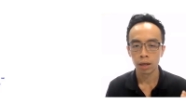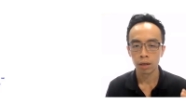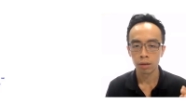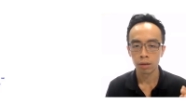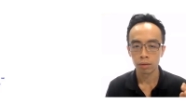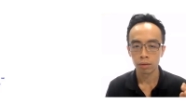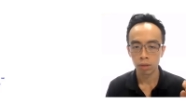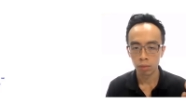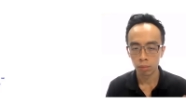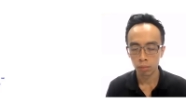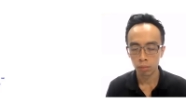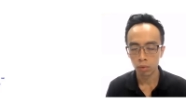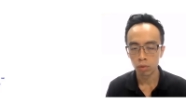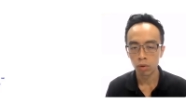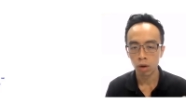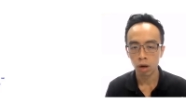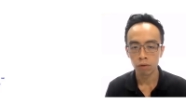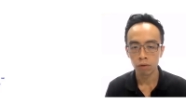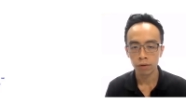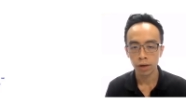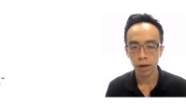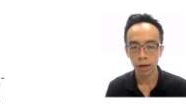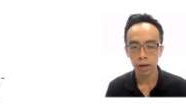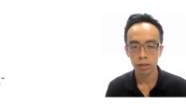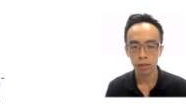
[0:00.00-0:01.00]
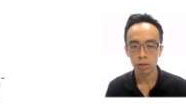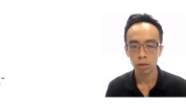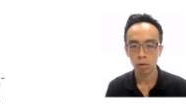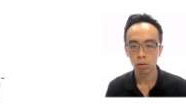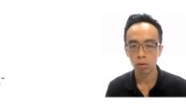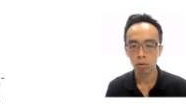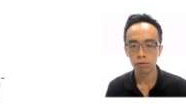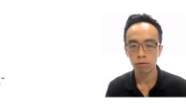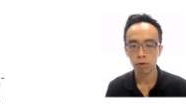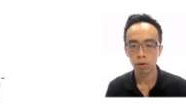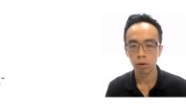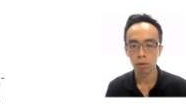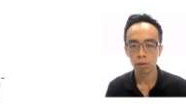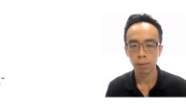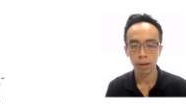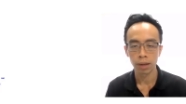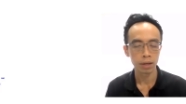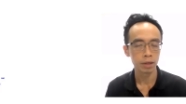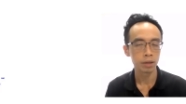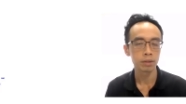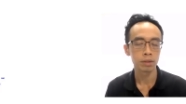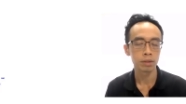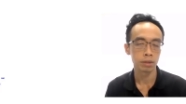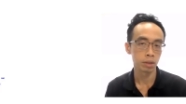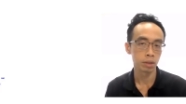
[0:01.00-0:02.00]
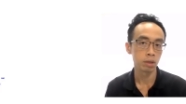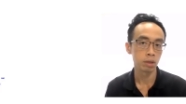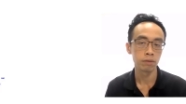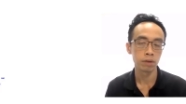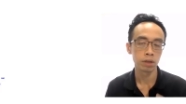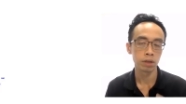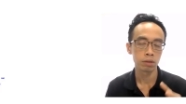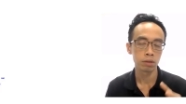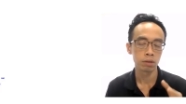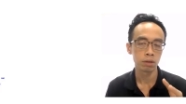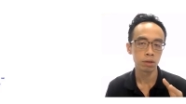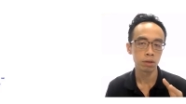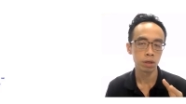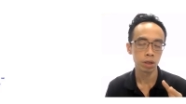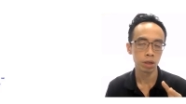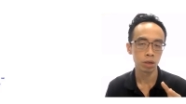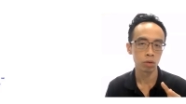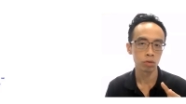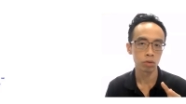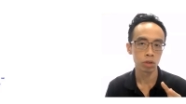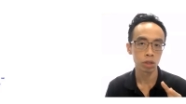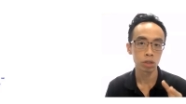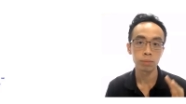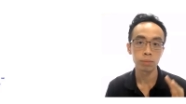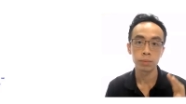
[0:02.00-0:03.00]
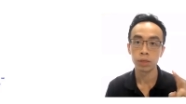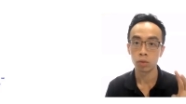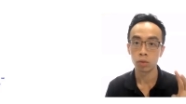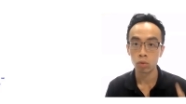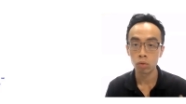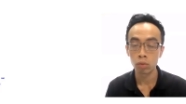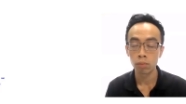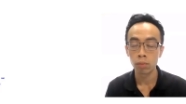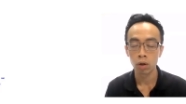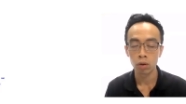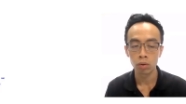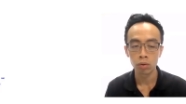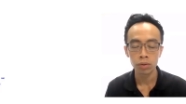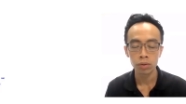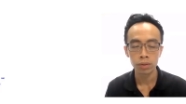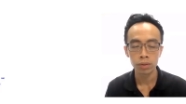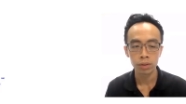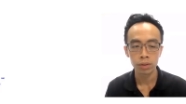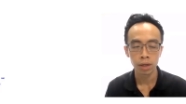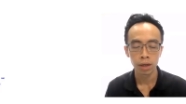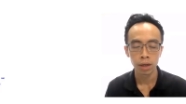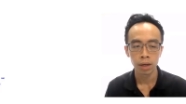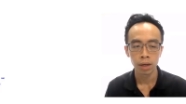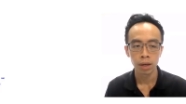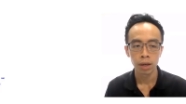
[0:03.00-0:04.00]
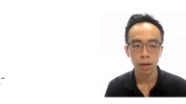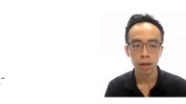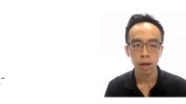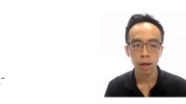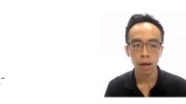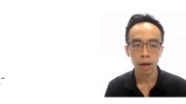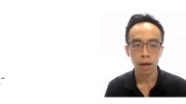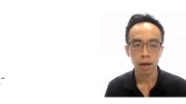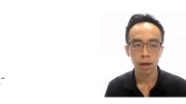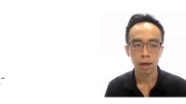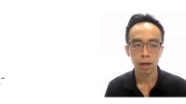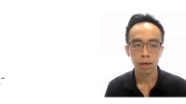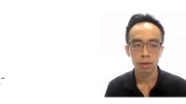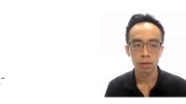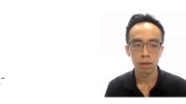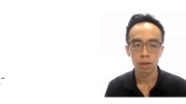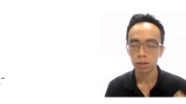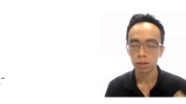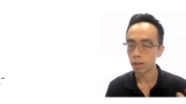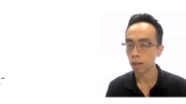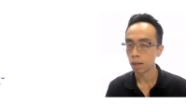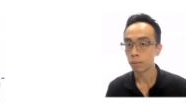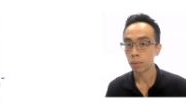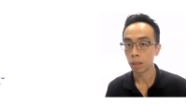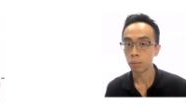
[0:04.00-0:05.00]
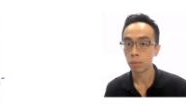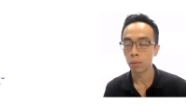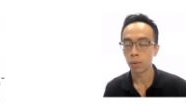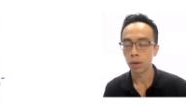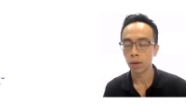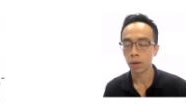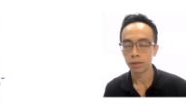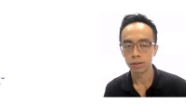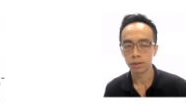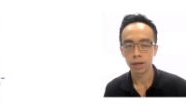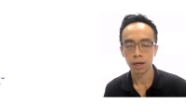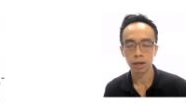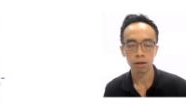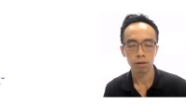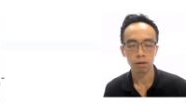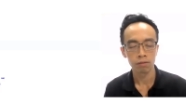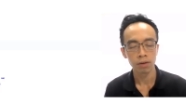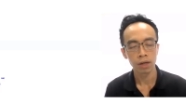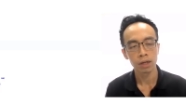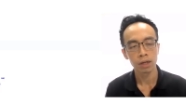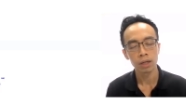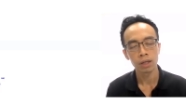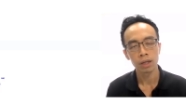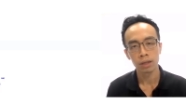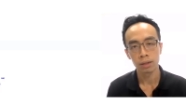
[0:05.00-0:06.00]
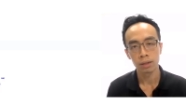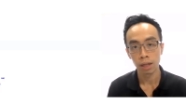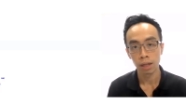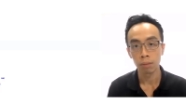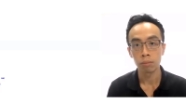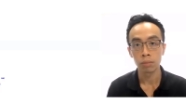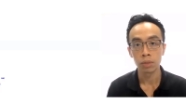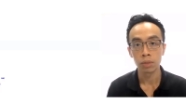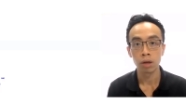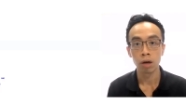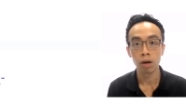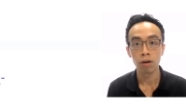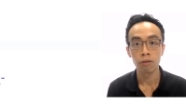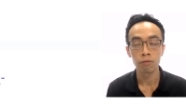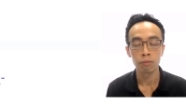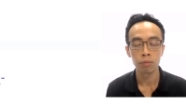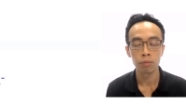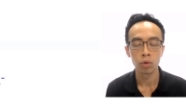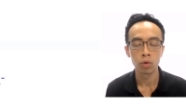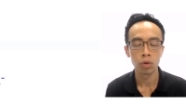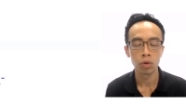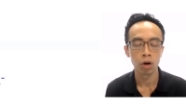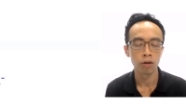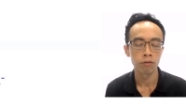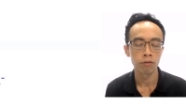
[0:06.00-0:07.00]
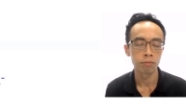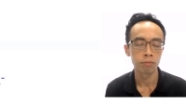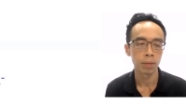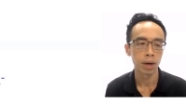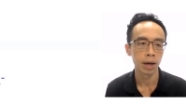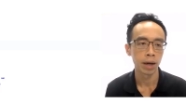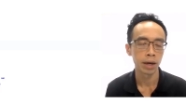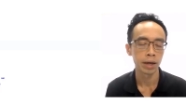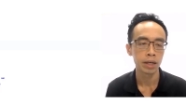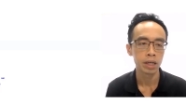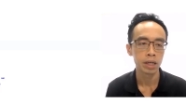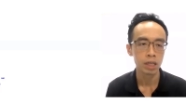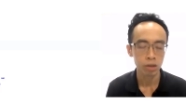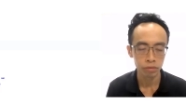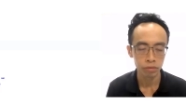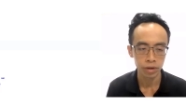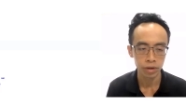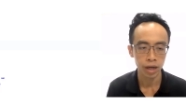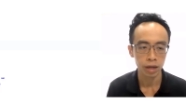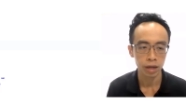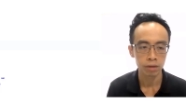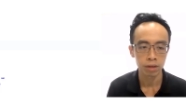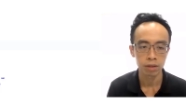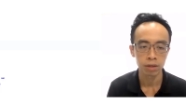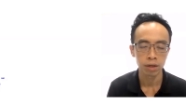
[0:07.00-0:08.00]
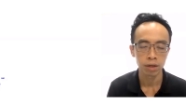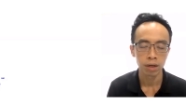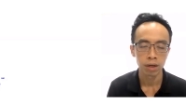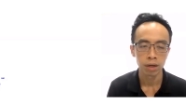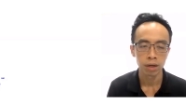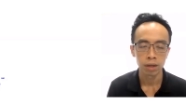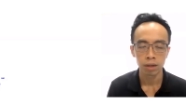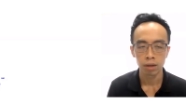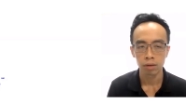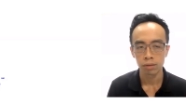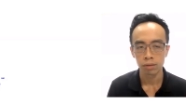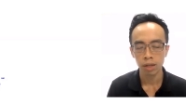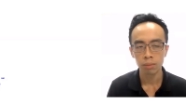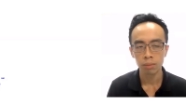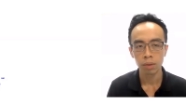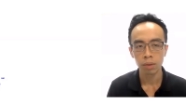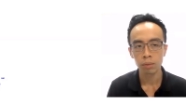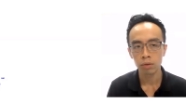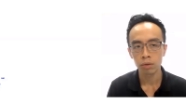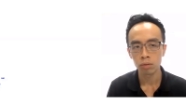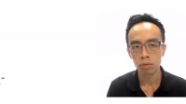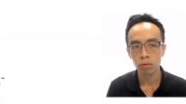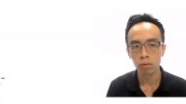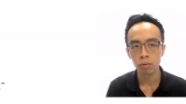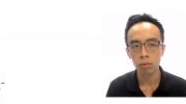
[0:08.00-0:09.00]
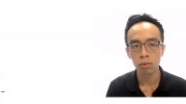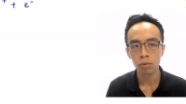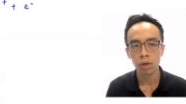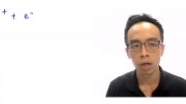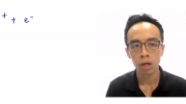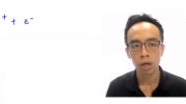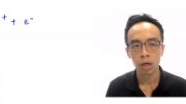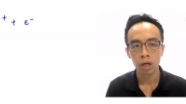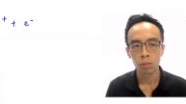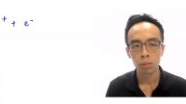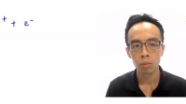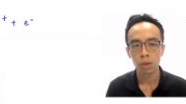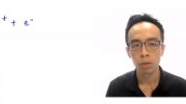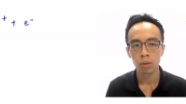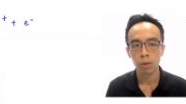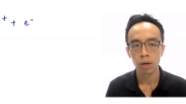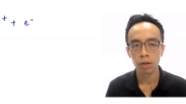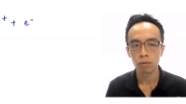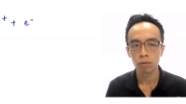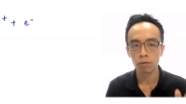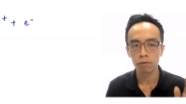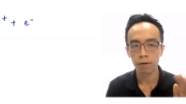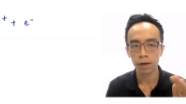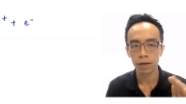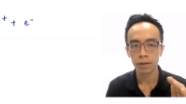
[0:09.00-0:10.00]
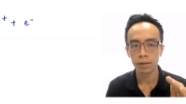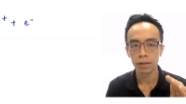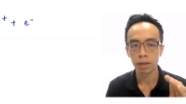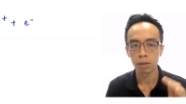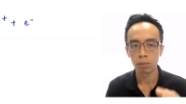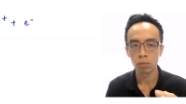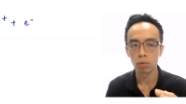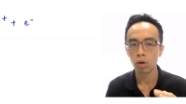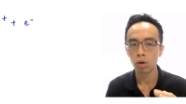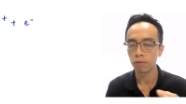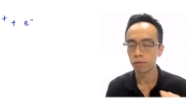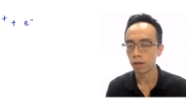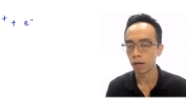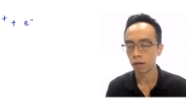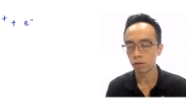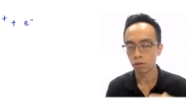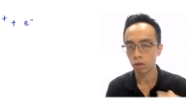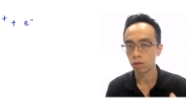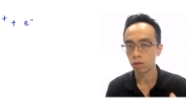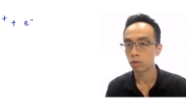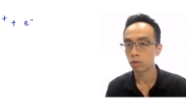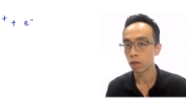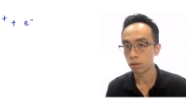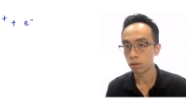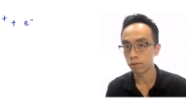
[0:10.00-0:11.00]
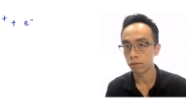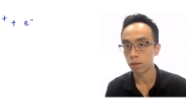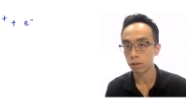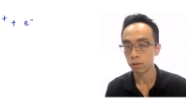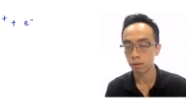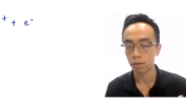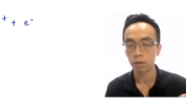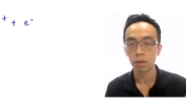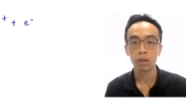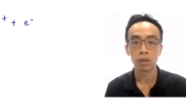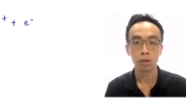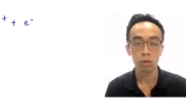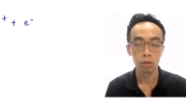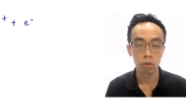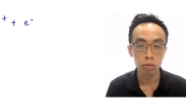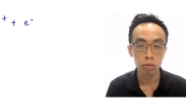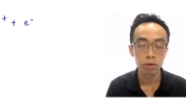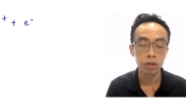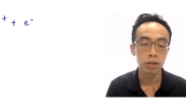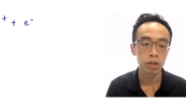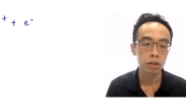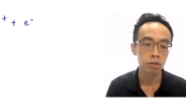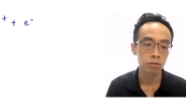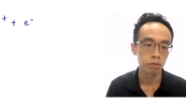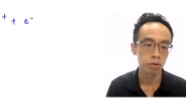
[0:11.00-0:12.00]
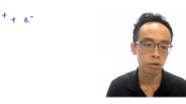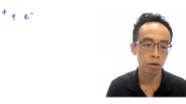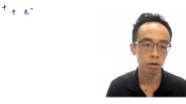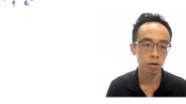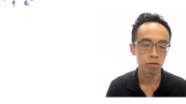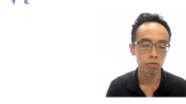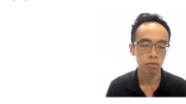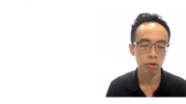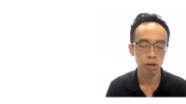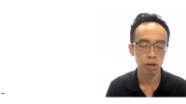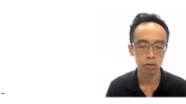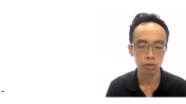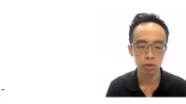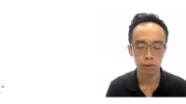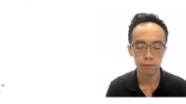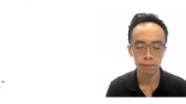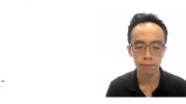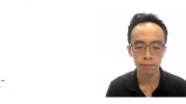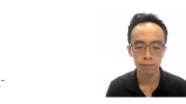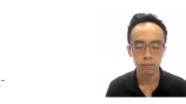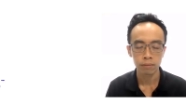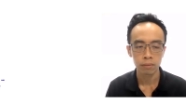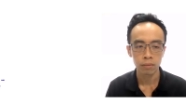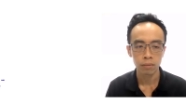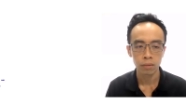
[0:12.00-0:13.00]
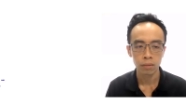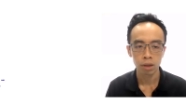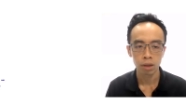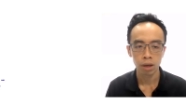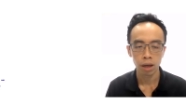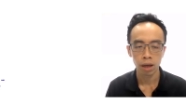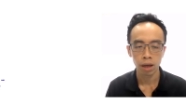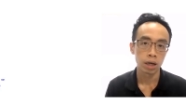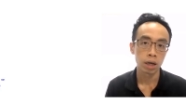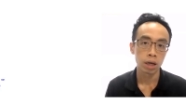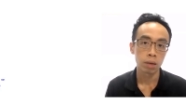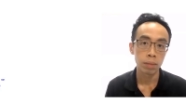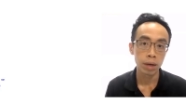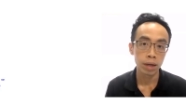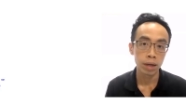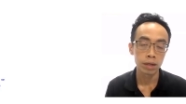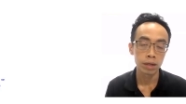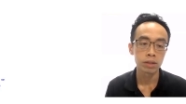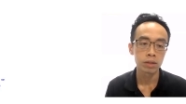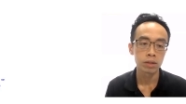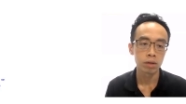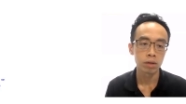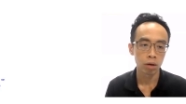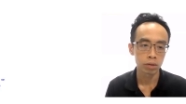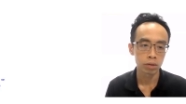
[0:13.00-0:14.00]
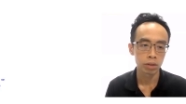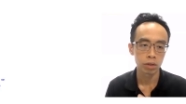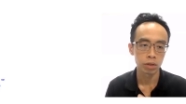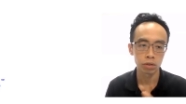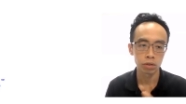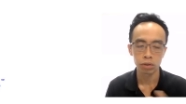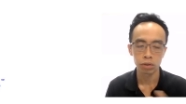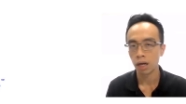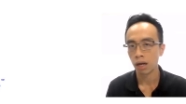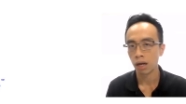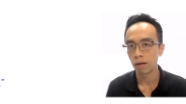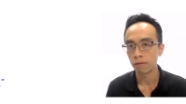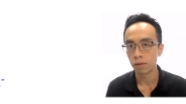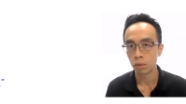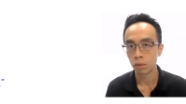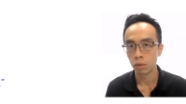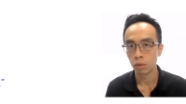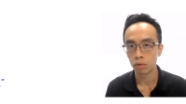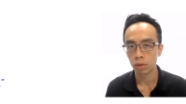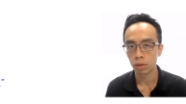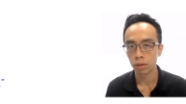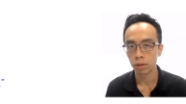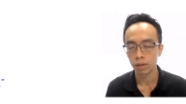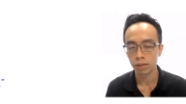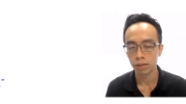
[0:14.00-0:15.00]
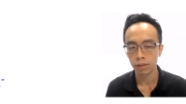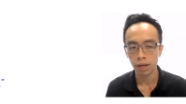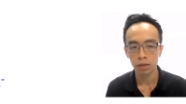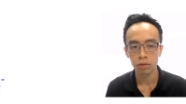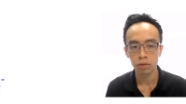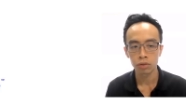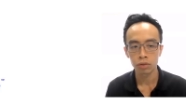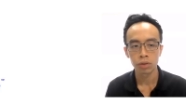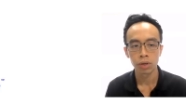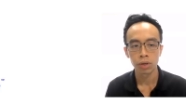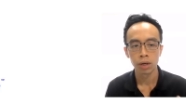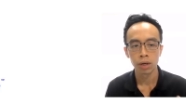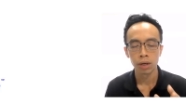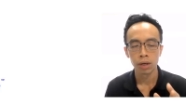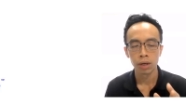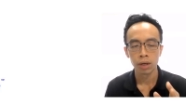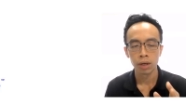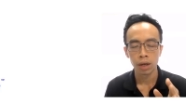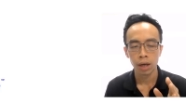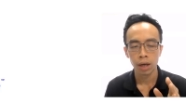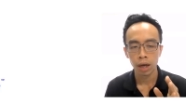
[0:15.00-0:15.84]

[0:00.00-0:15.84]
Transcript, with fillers: and the mole of XO4- is given, it will just be 2 moles. And step number 1 is done, finding the number of mole of my reactant. Now step number 2, we want to find the mole of electron transferred during this redox reaction, and I can balance the oxidation half equation as such,